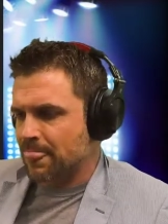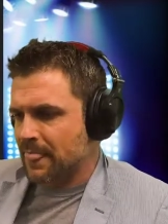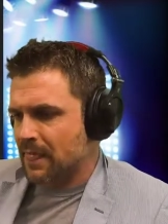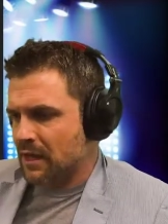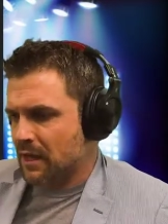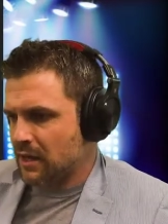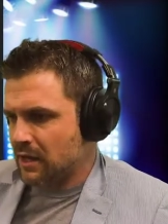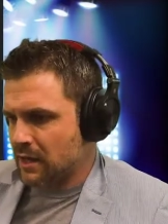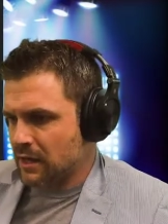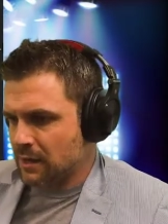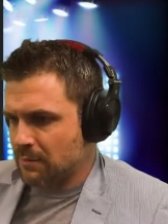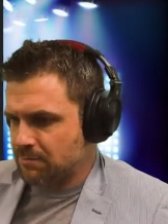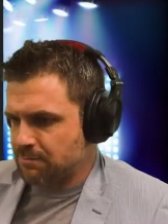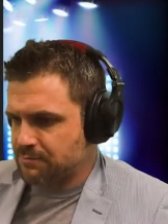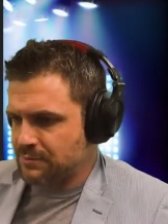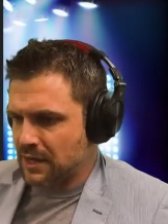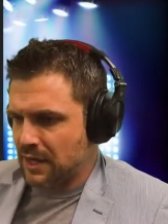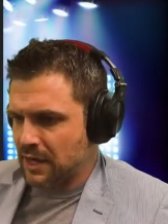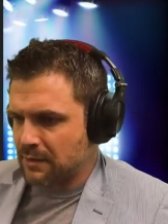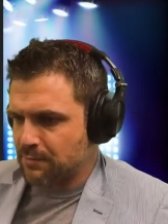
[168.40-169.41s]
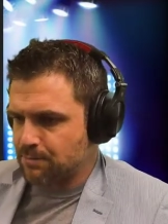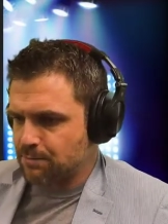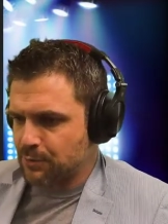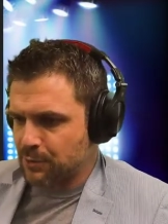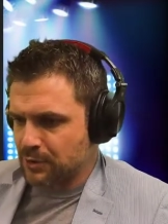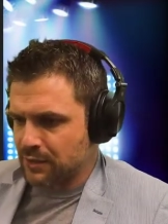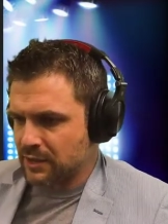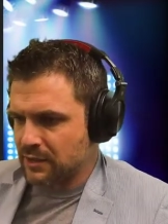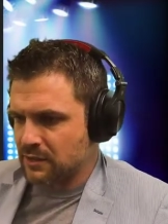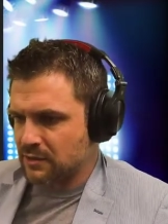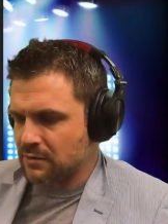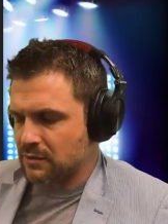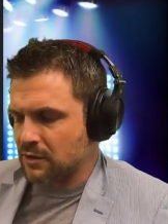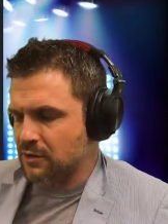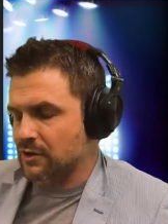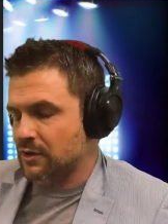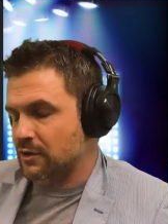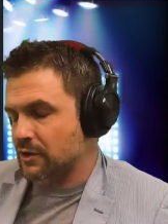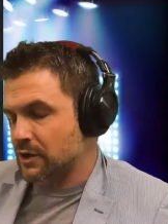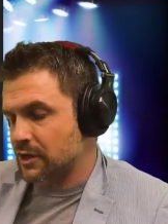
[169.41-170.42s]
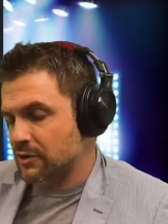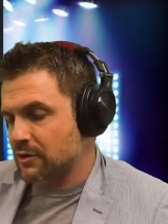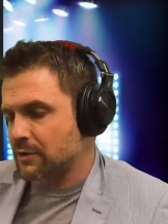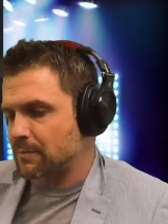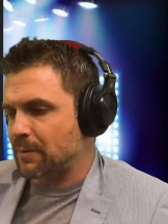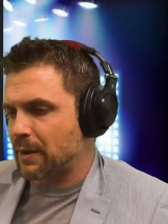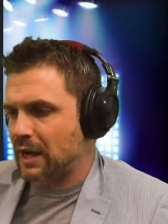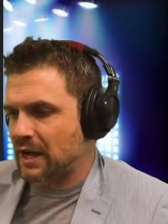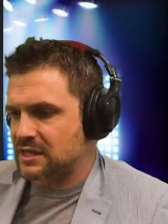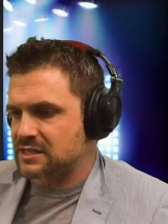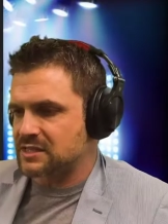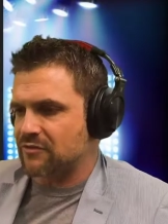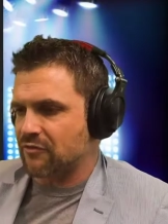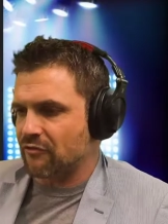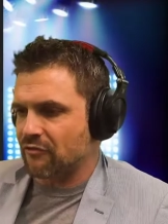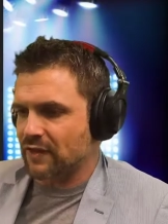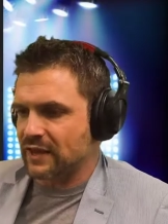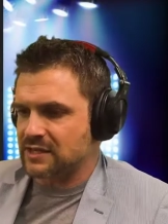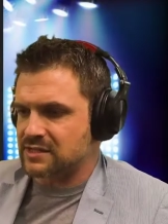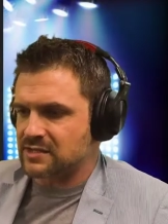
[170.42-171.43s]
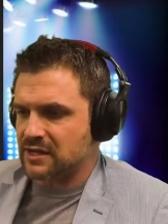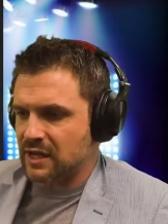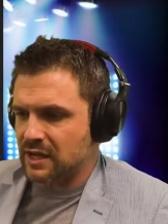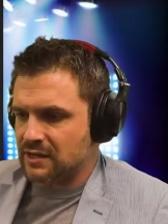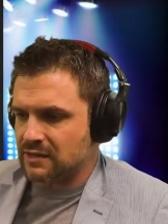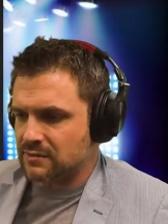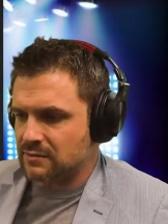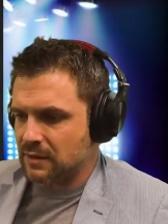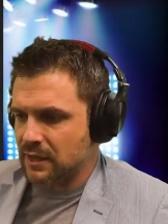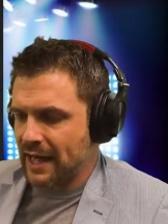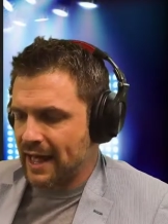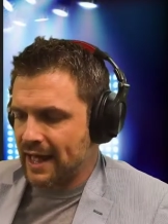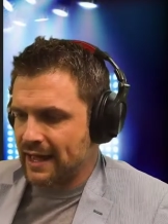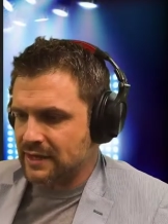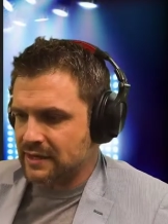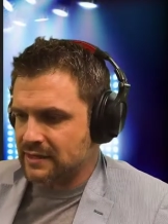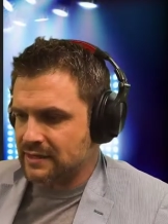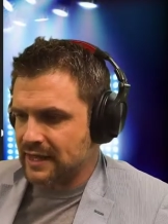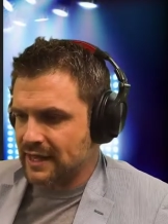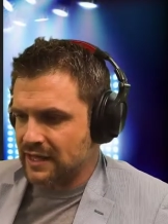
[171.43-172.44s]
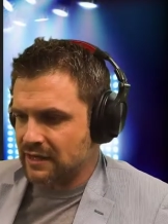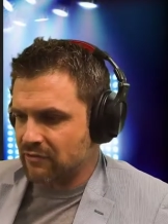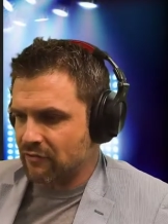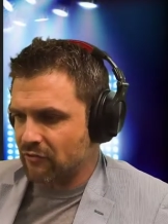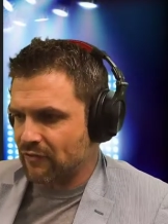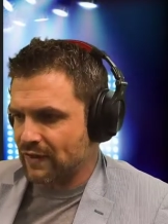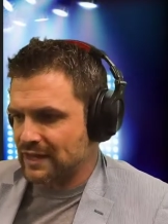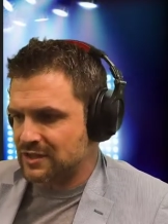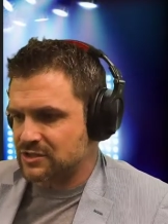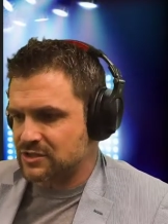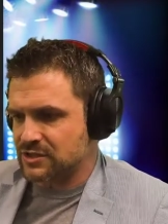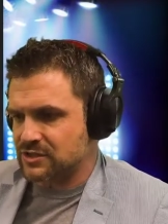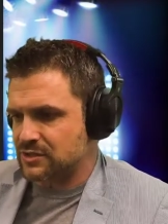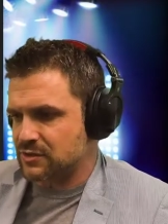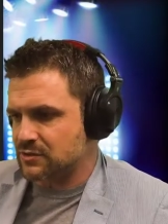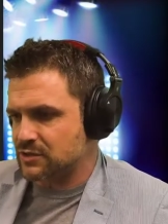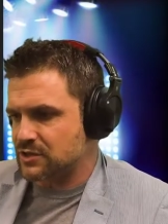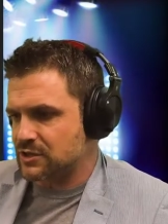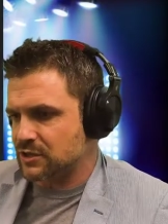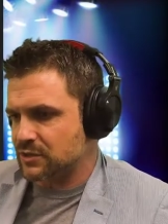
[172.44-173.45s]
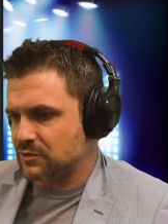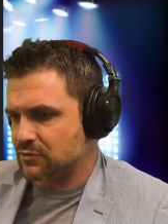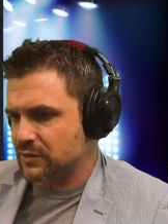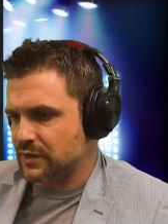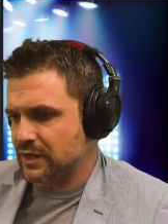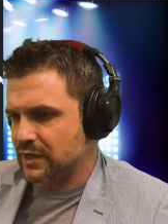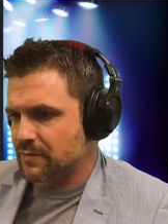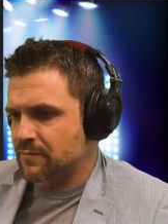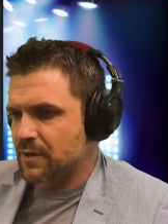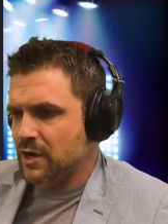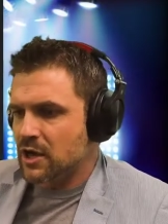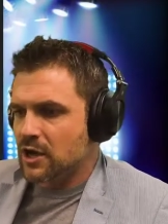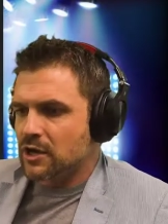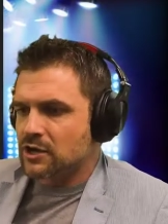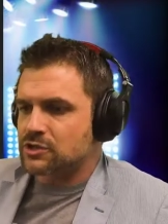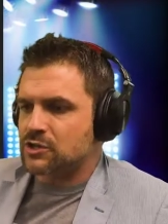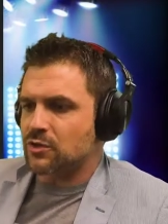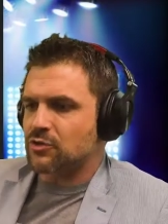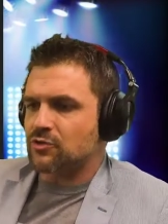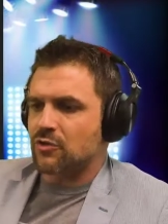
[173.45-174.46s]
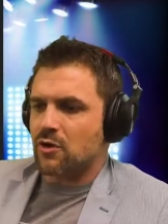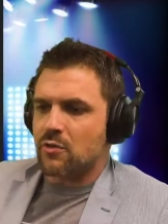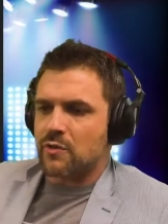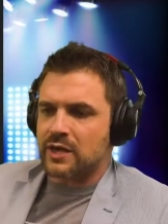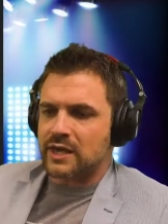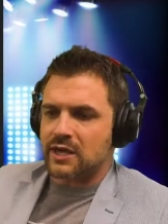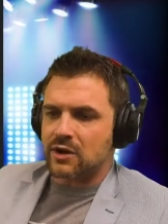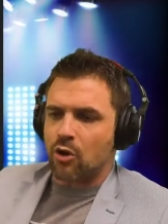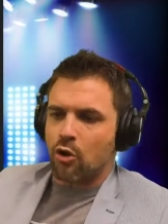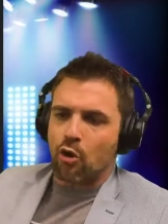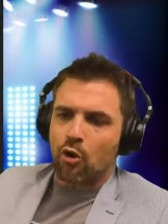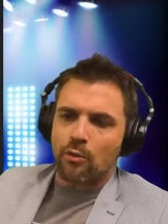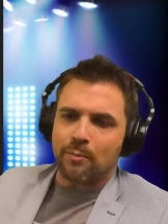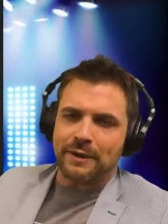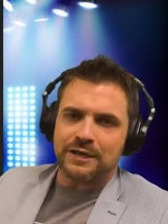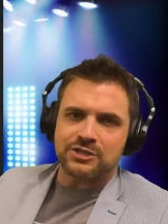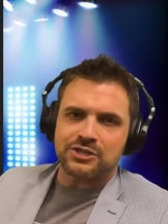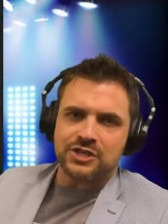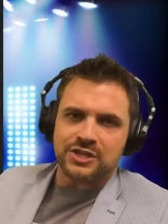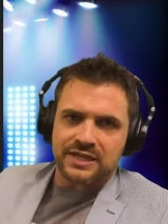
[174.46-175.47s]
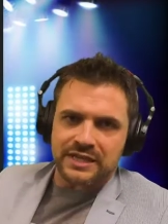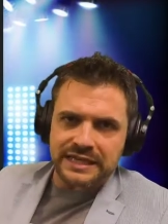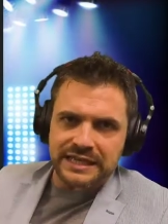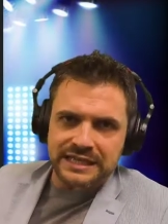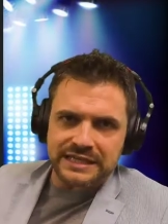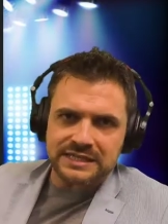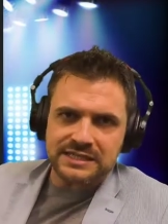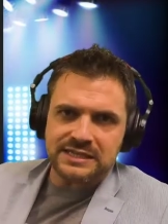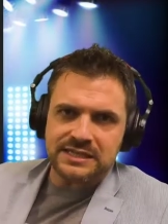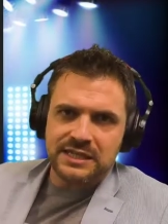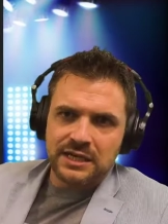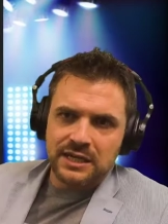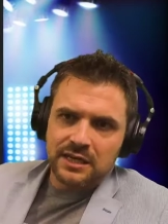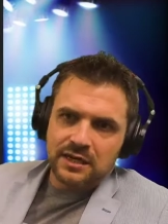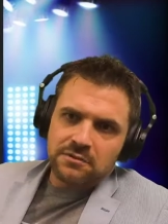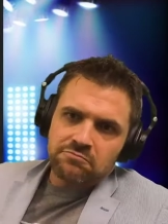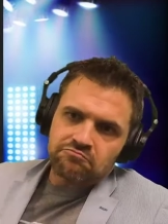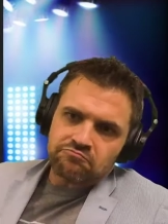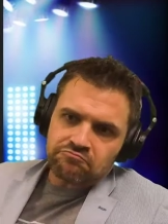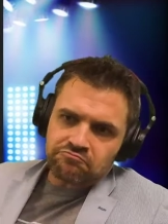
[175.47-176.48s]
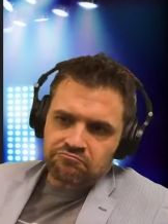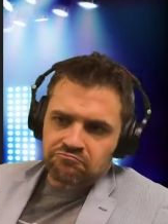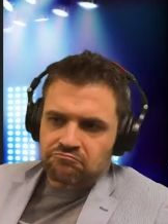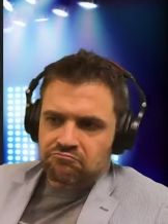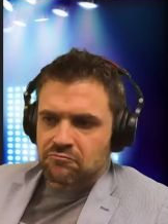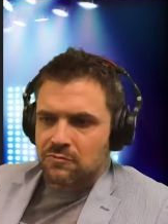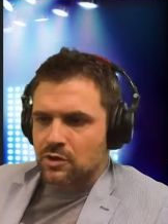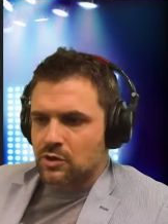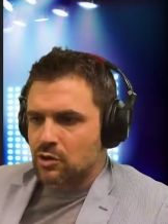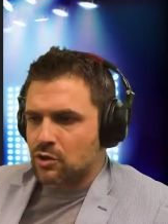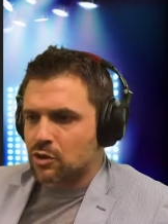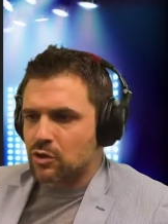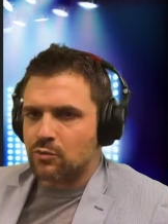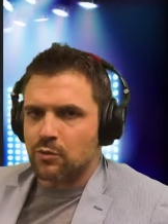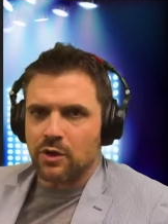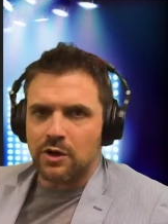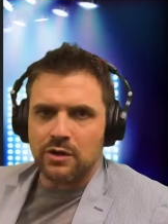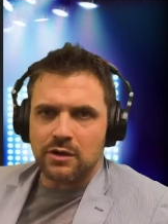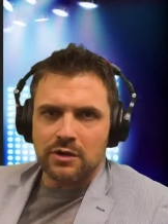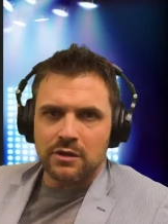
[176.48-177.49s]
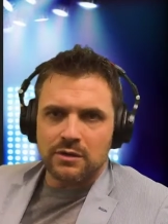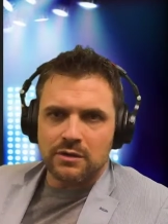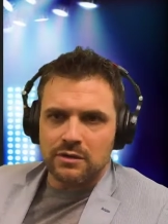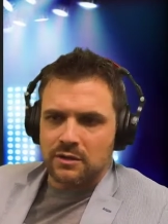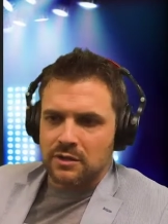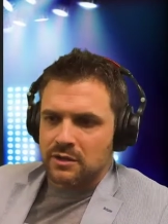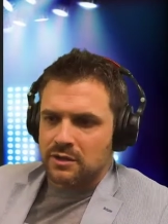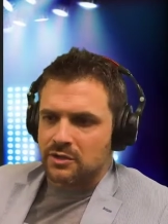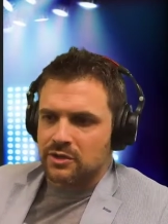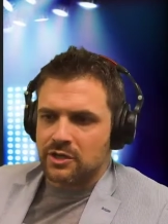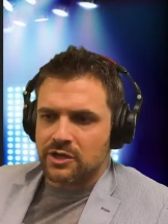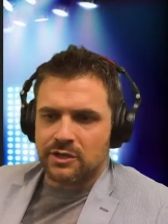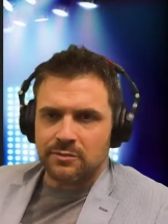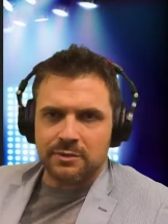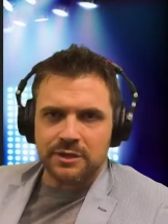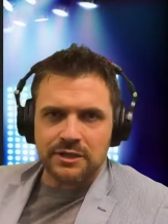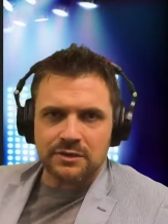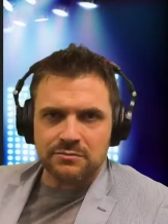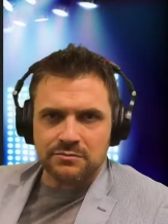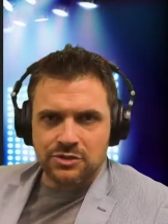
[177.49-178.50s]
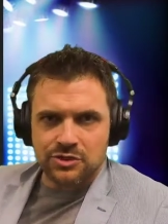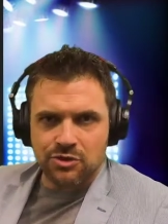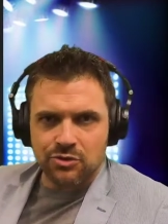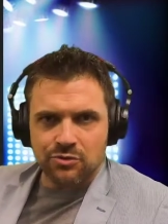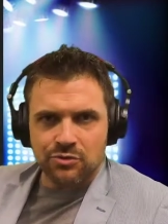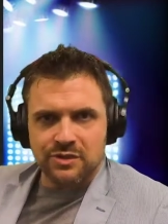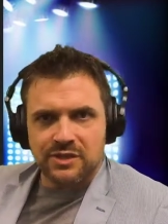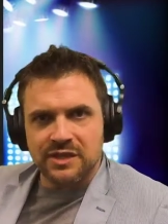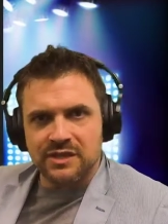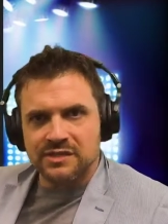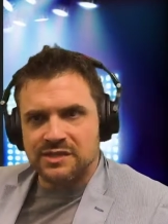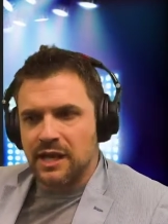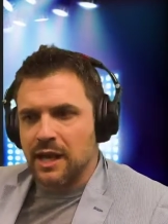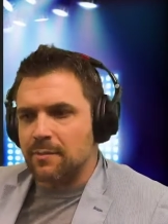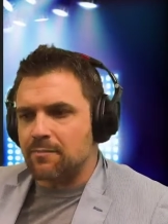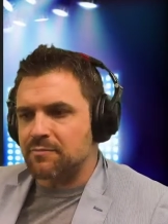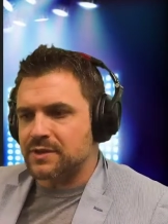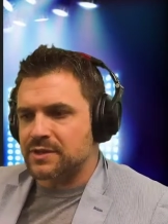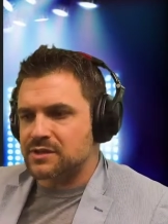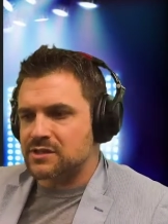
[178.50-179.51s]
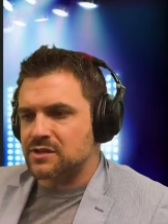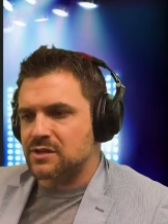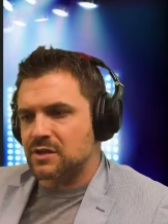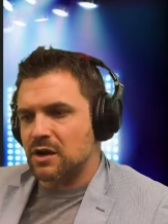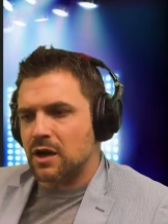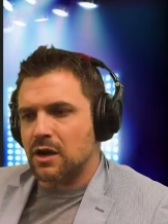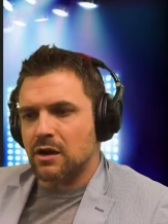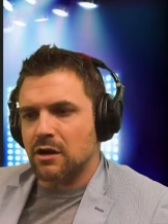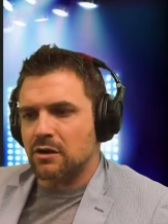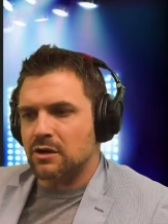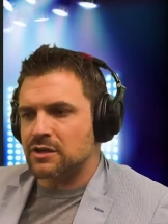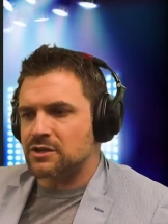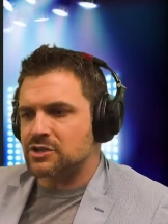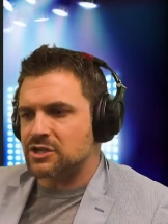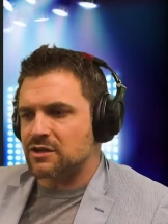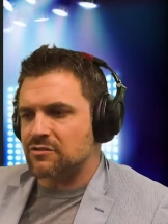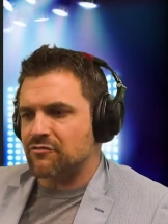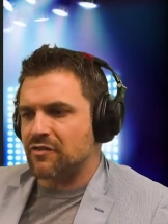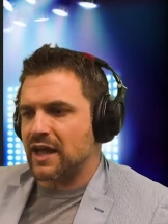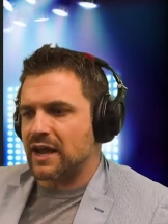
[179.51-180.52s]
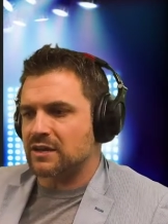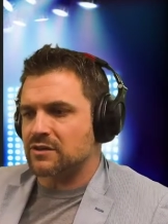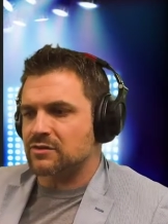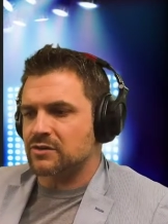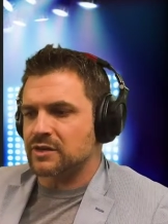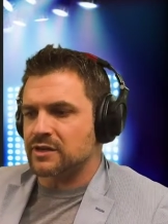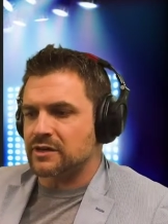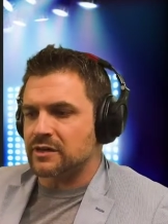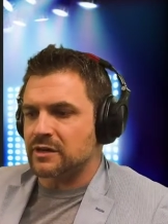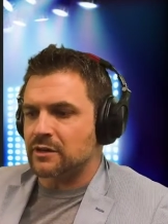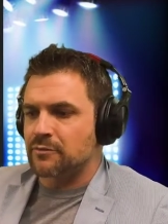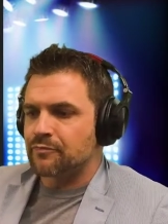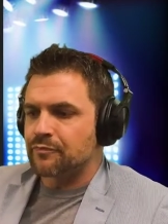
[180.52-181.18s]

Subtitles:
not putting... Or they're clearing positive effects, not adding negative effects. Just those two, really. So throwing in a whole bunch of these, could work. You're going to be screwing things up. This is a lot of RNG factor in here.